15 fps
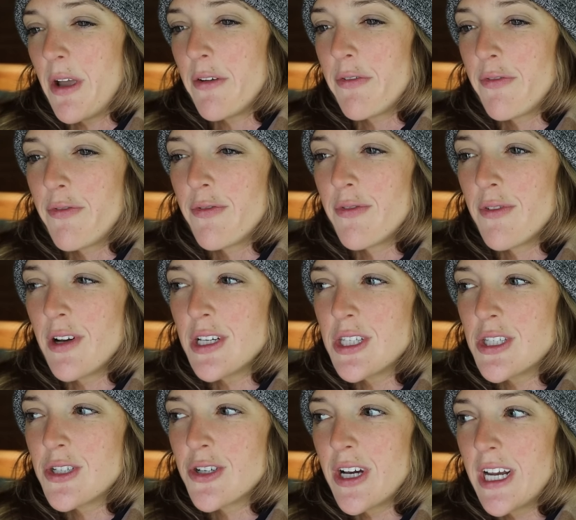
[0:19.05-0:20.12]

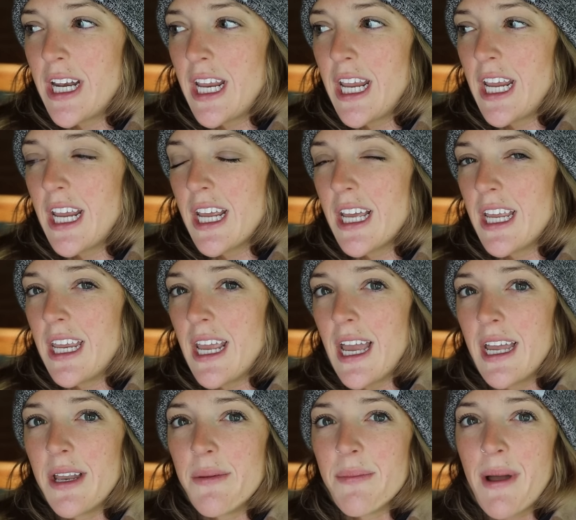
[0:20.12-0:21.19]
frustrating
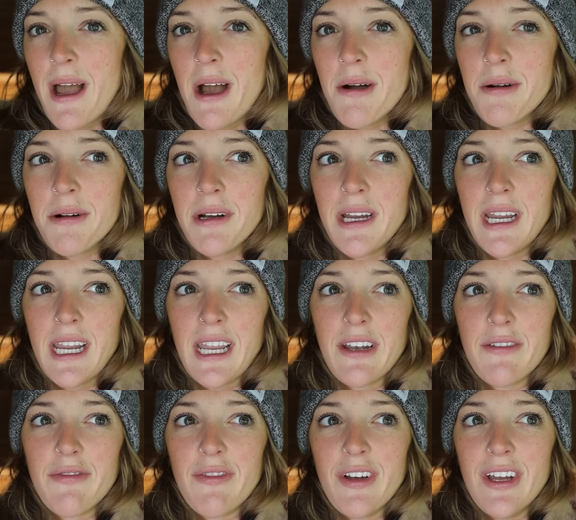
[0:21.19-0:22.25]
yet empowering
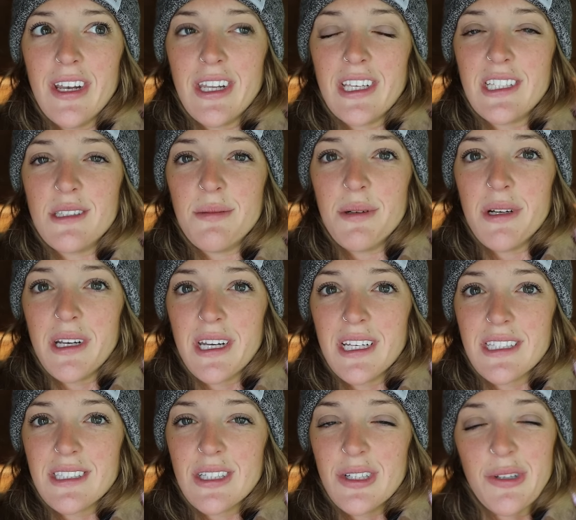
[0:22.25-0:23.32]
and fun
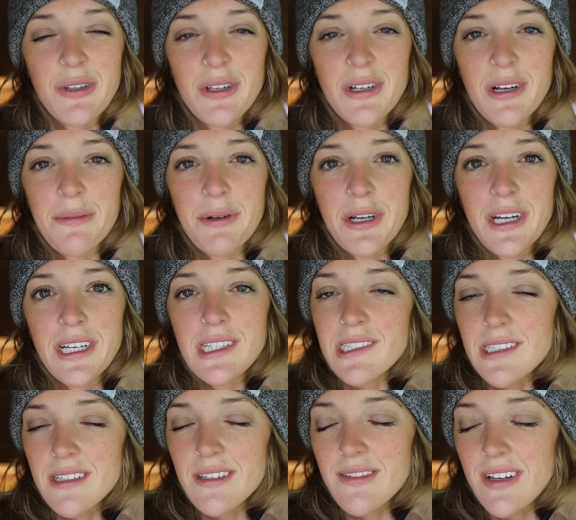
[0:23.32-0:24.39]
experience to do little upgrades
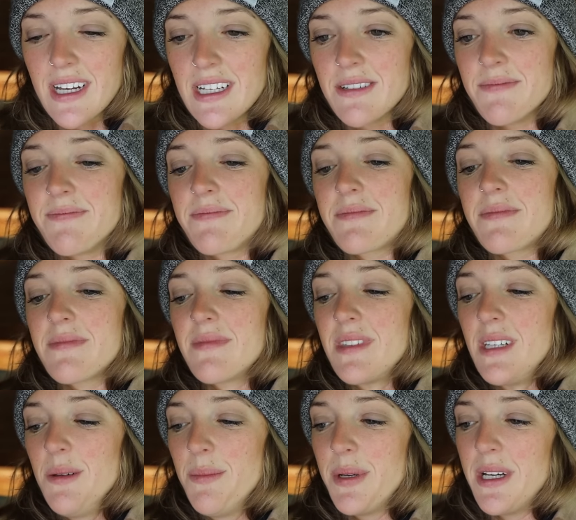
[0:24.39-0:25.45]
to the van.
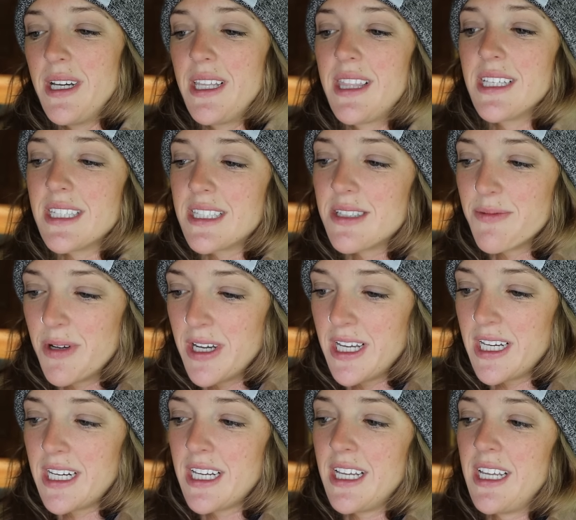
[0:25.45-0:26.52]
But this
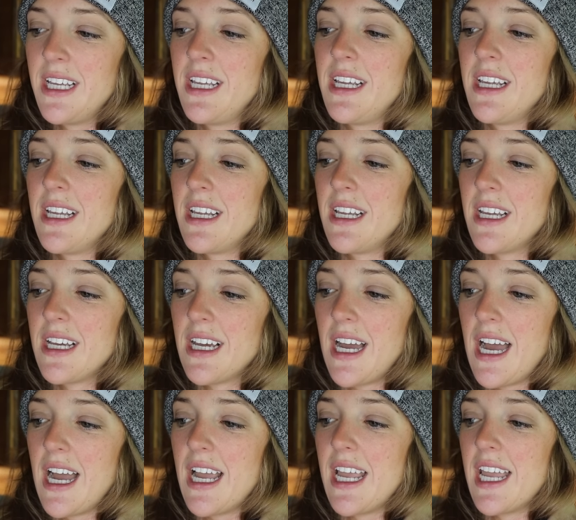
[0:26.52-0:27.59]
one
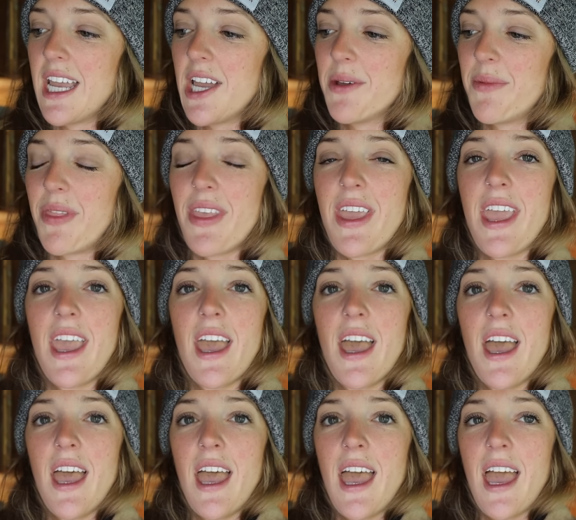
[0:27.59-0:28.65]
I am the
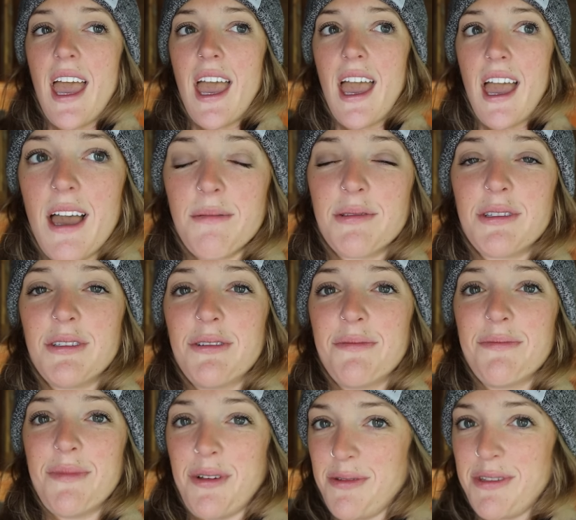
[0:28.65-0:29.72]
absolute
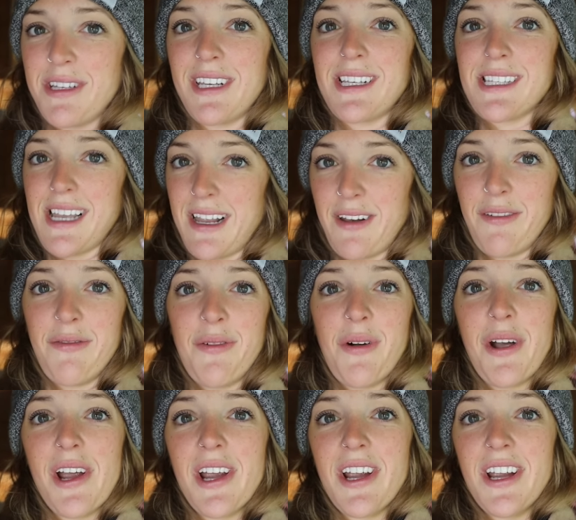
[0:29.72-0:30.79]
most excited
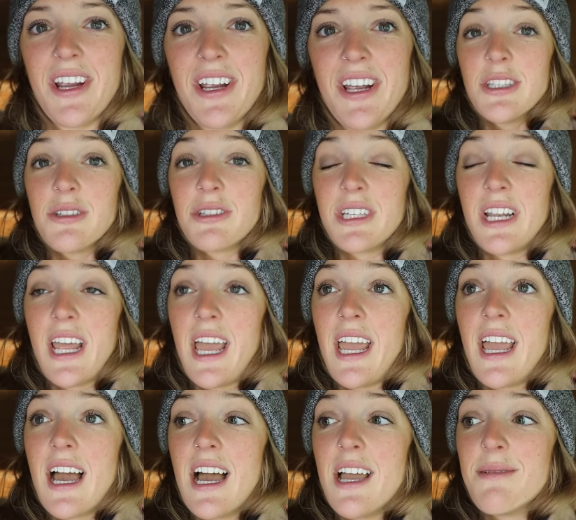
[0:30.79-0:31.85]
for. So
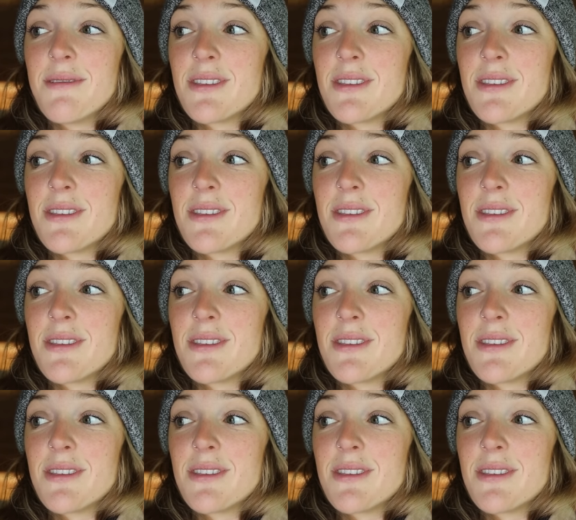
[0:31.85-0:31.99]
today I'm